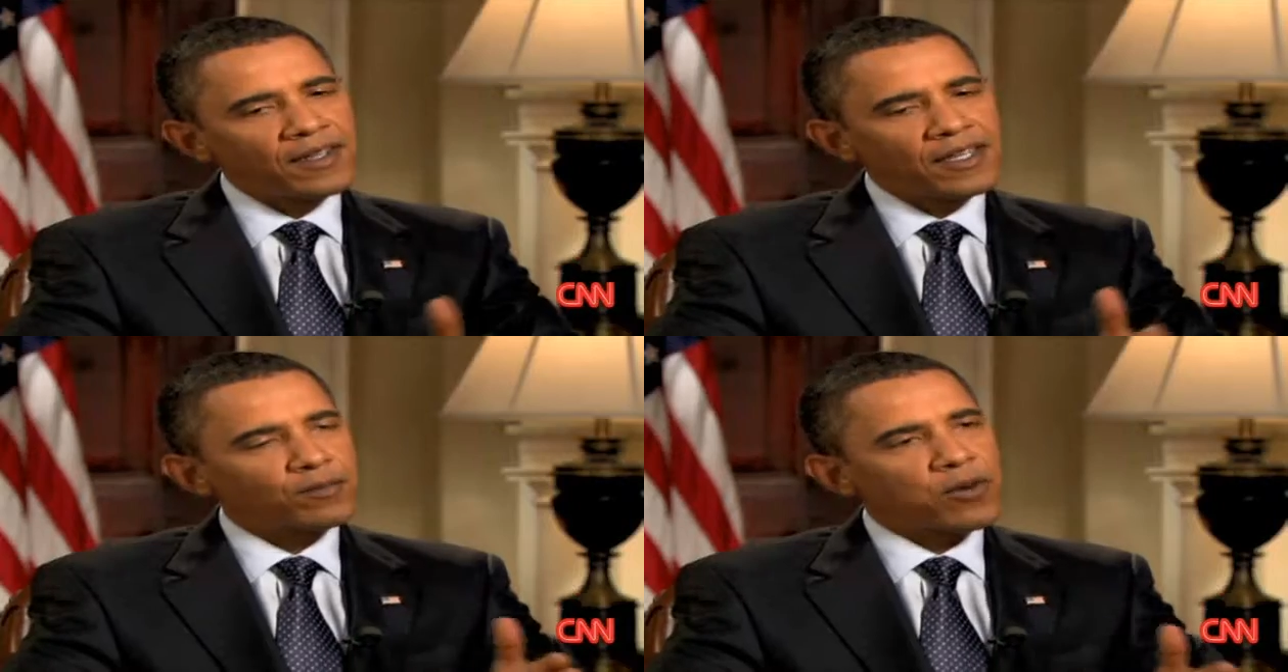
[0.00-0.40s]

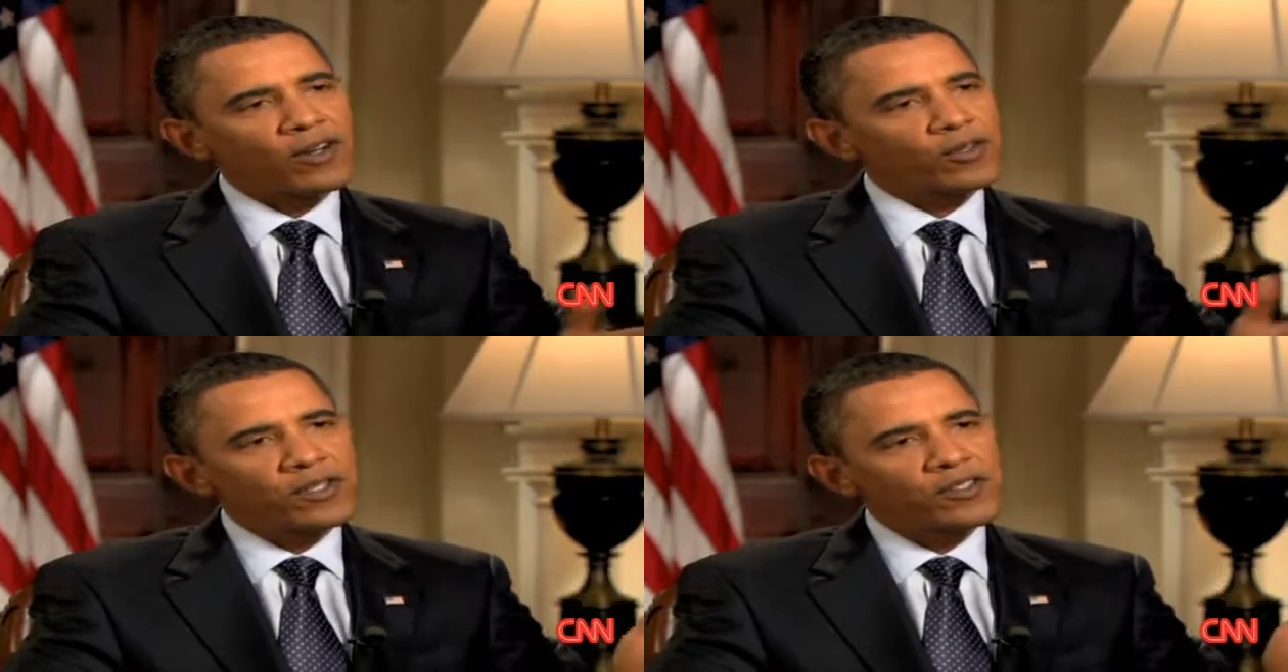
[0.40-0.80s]
That's
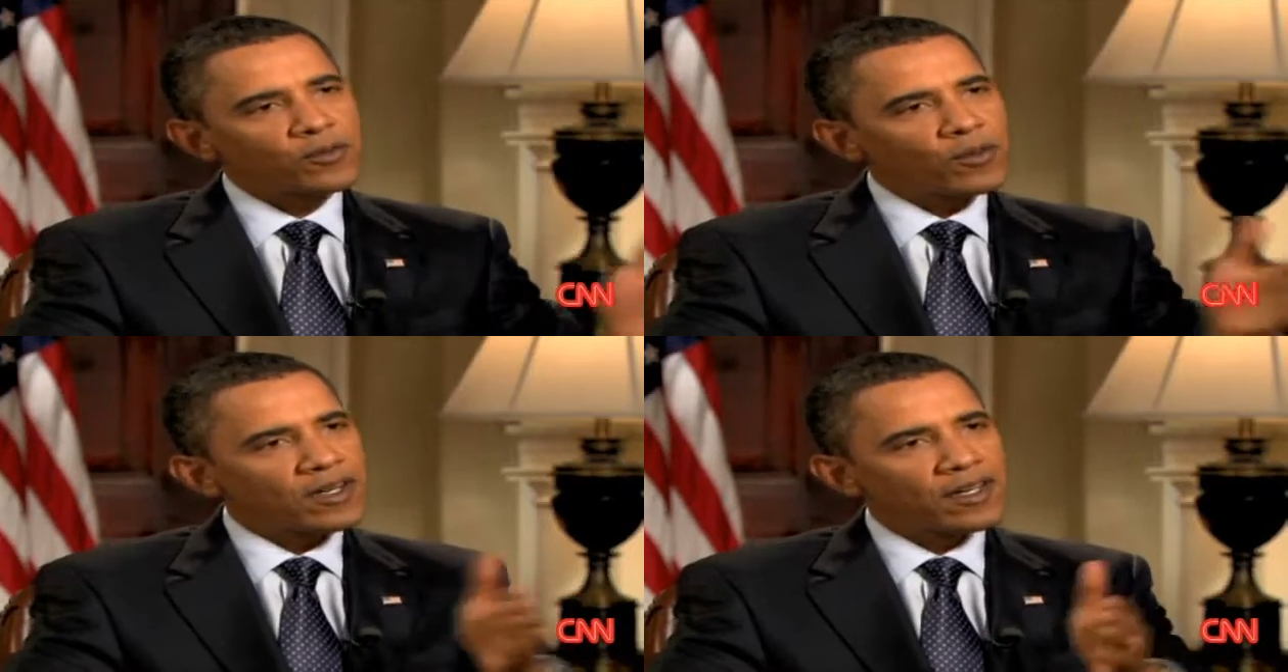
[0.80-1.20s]
part of the
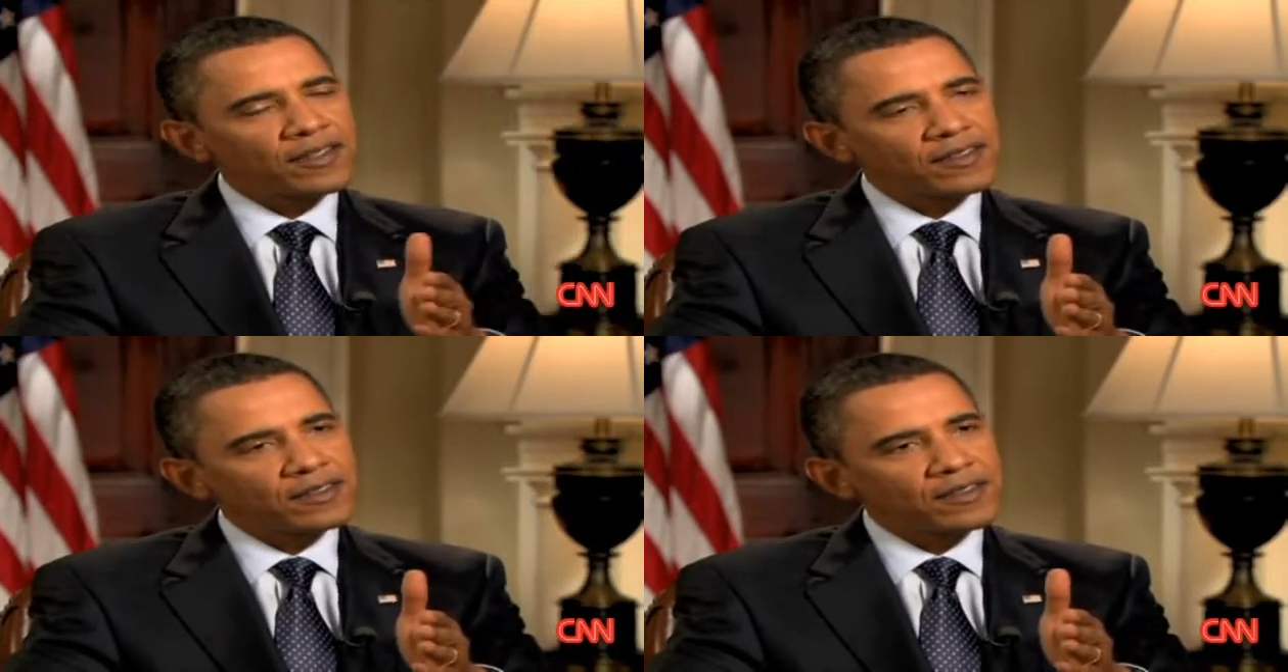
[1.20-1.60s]
reason
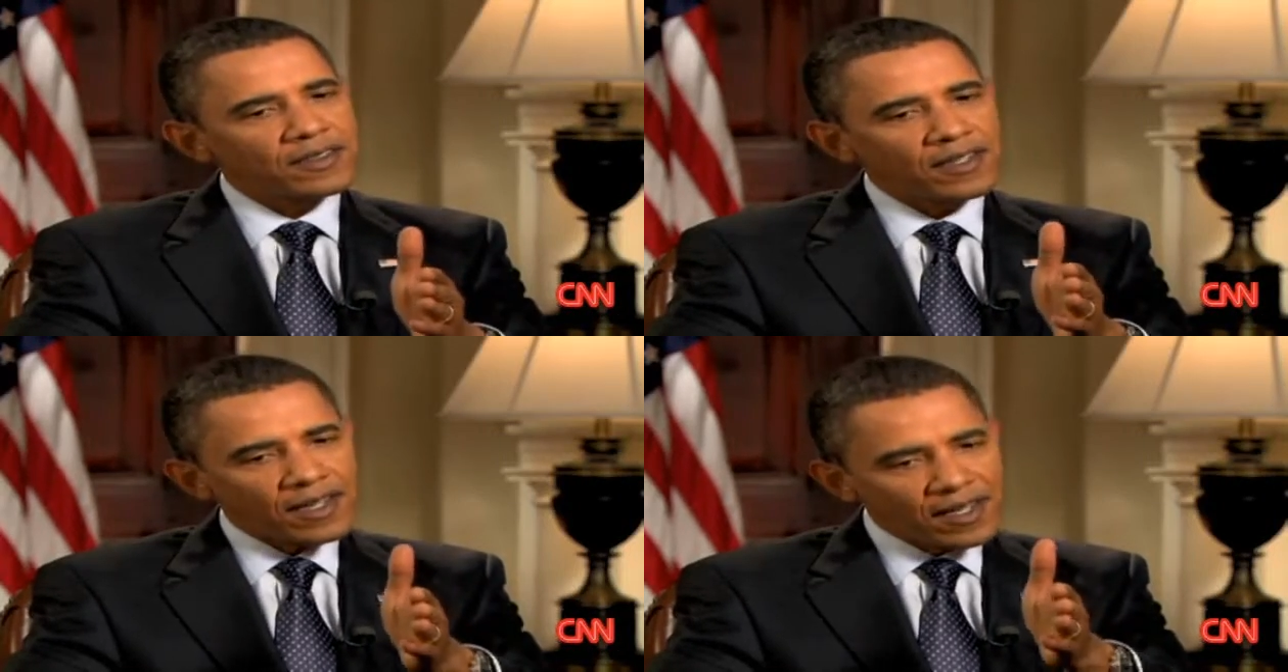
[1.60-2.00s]
why
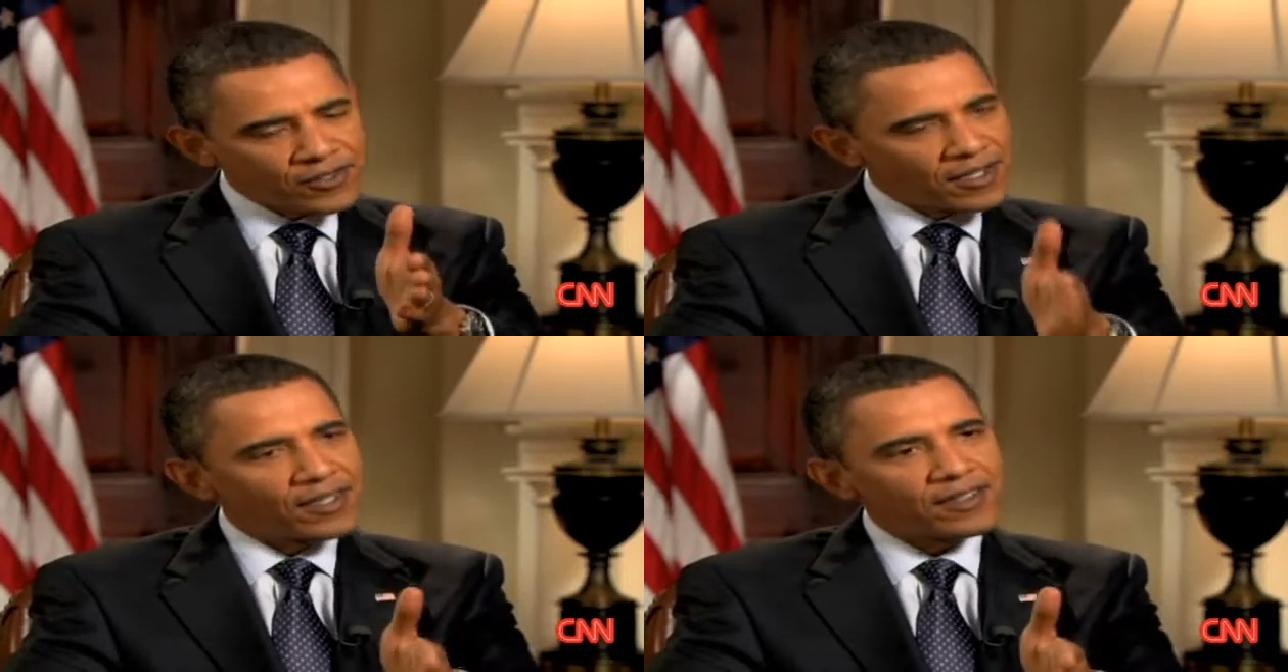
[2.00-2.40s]
I
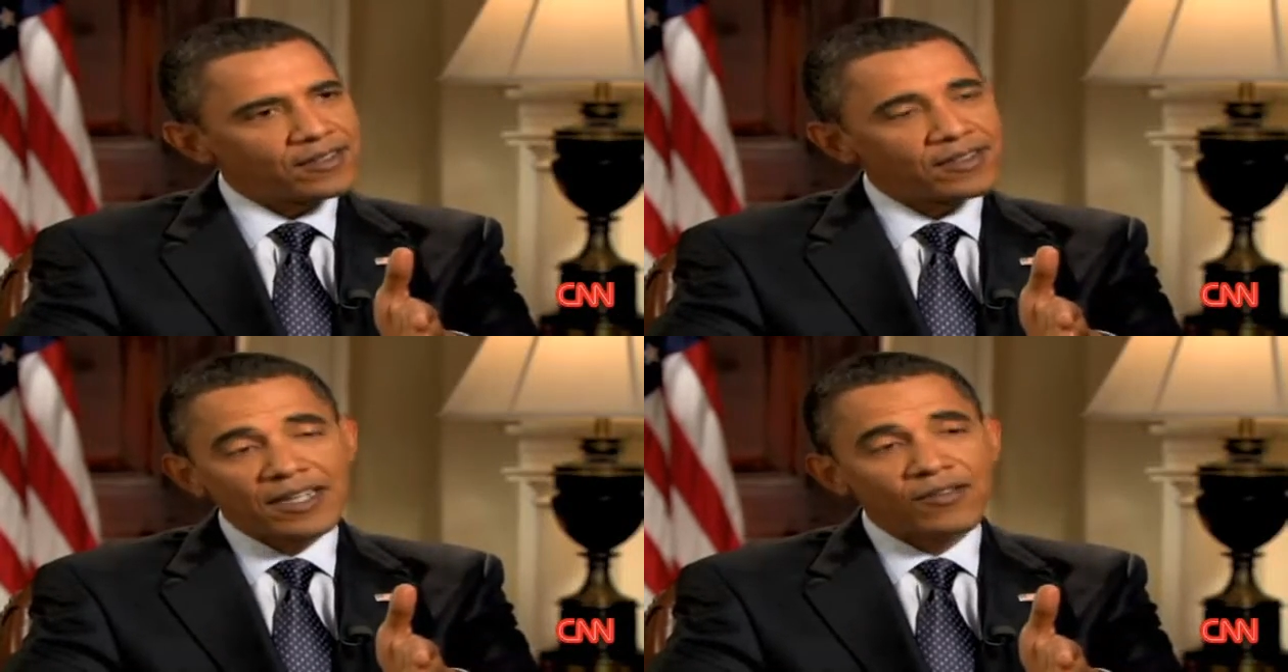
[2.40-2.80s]
said
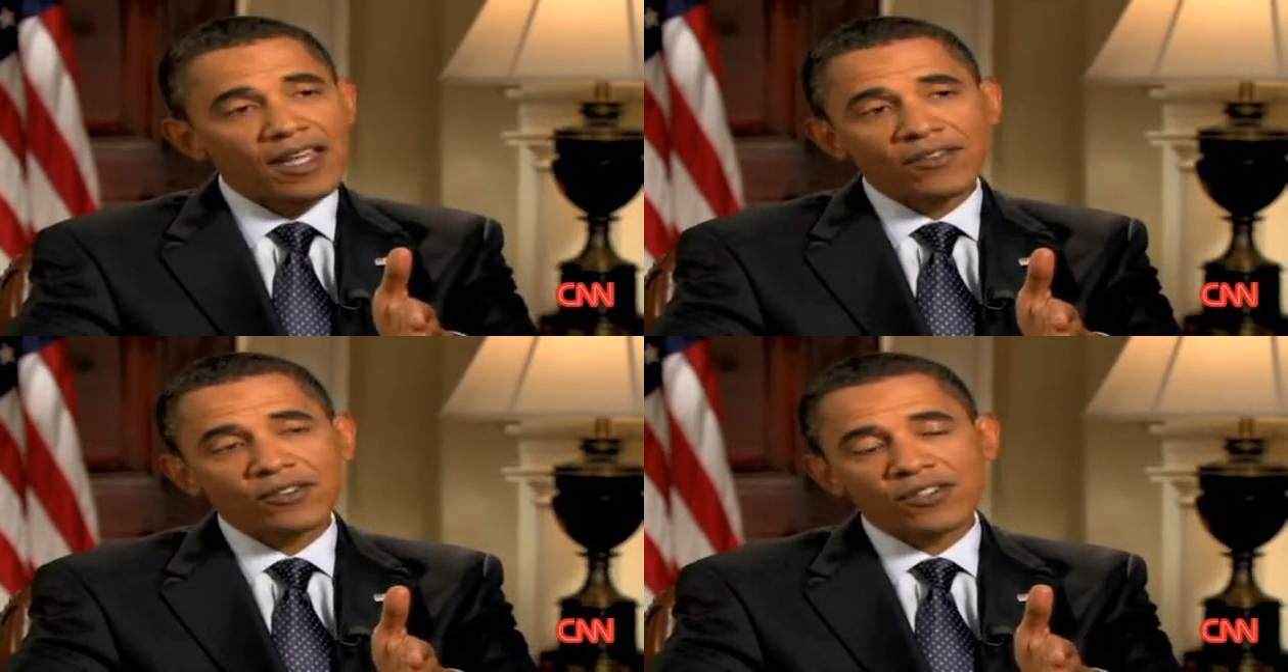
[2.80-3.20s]
even
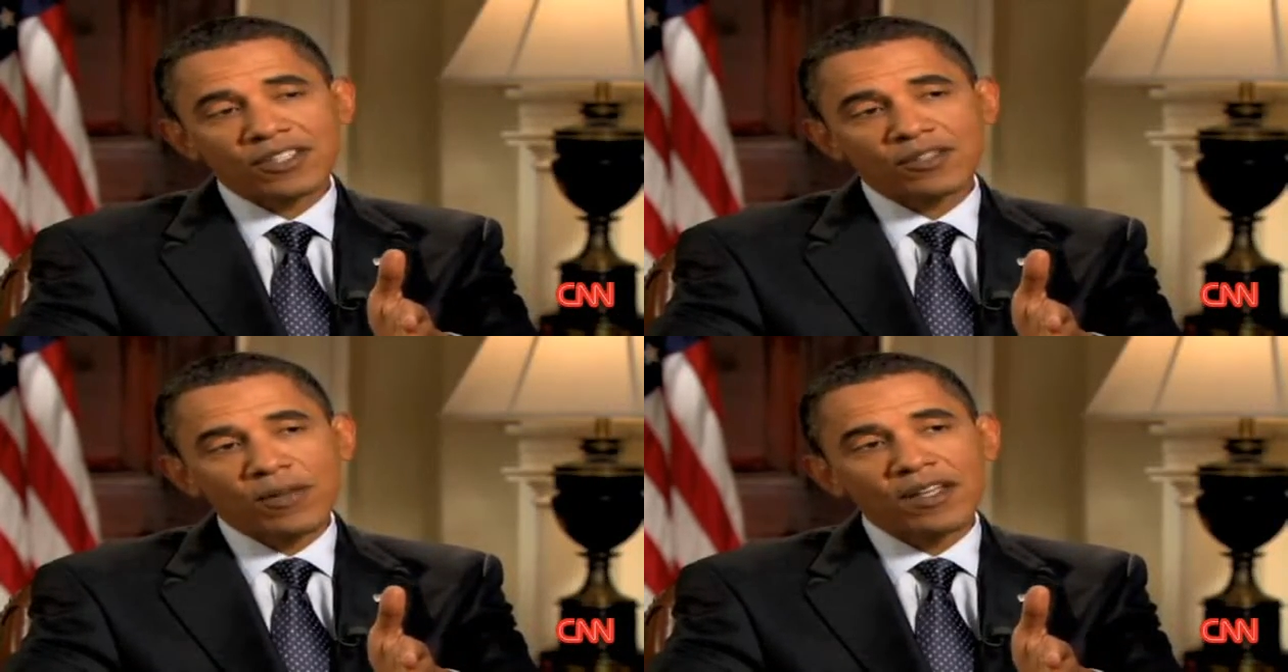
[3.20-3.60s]
after
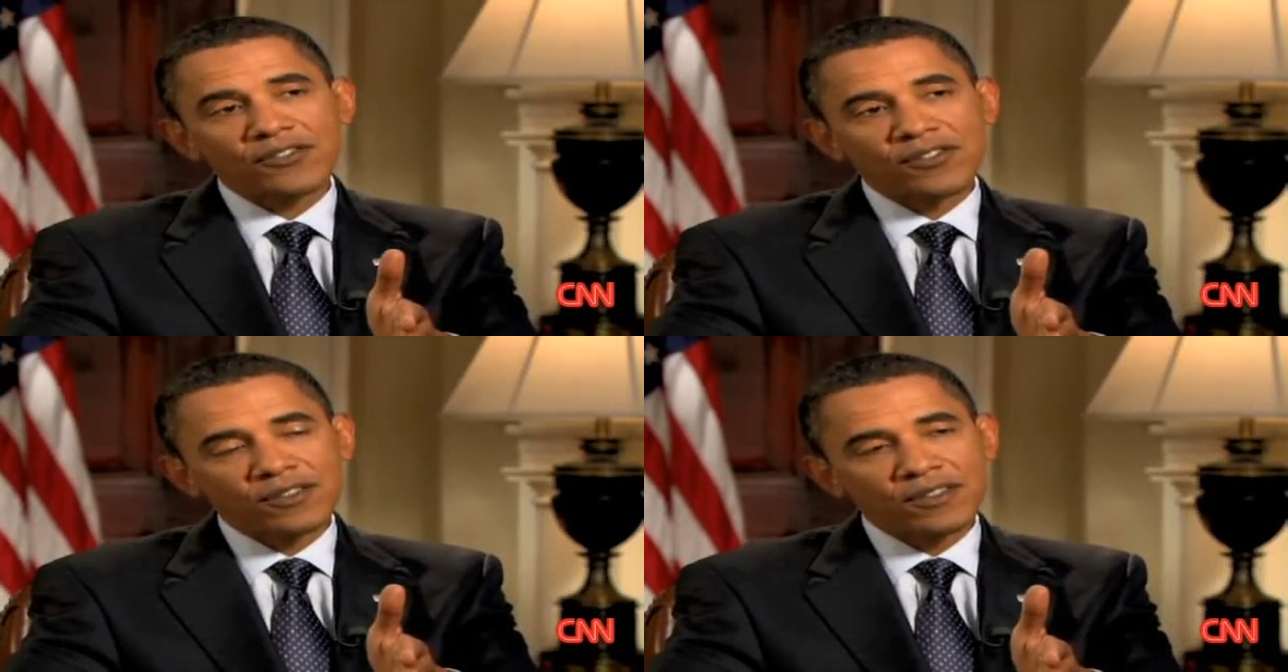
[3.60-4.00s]
6
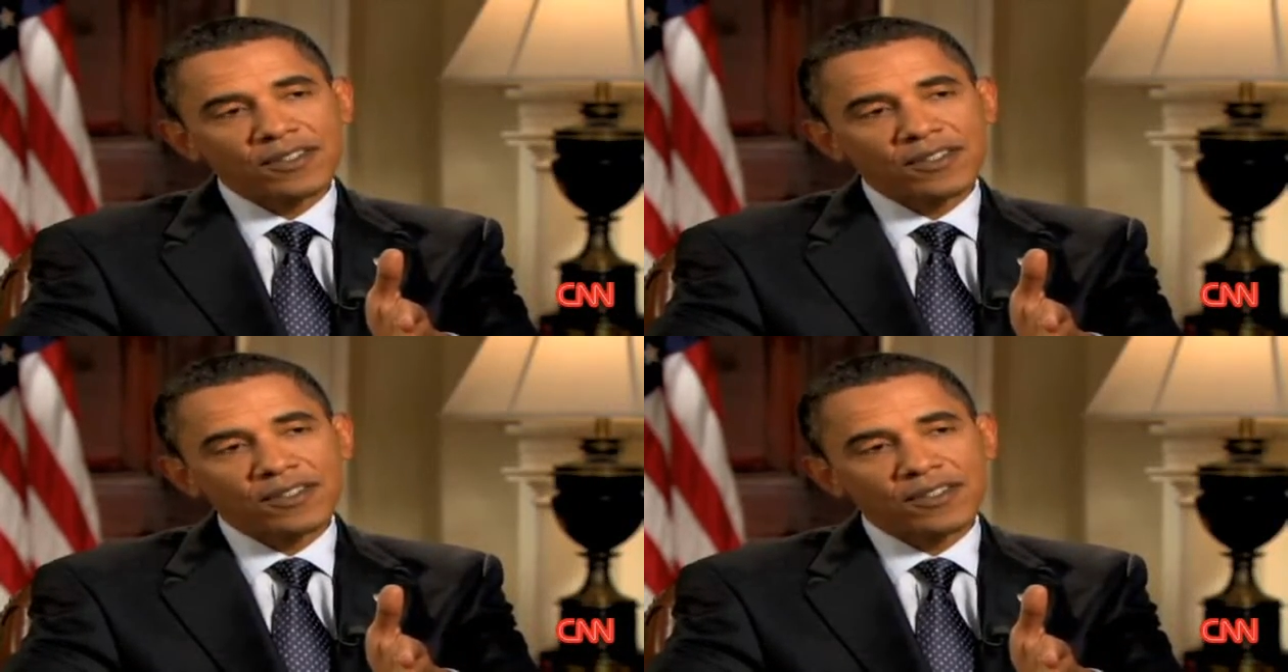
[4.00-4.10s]
months